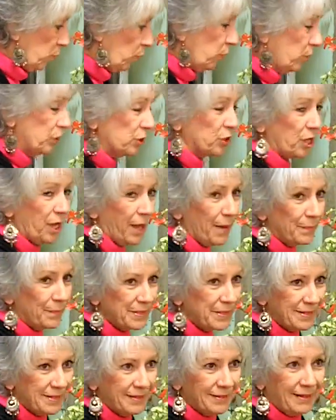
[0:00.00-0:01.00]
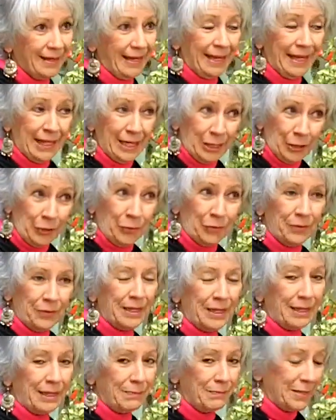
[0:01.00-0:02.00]
workshops here
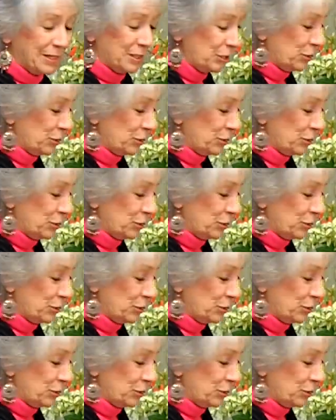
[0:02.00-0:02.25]
in my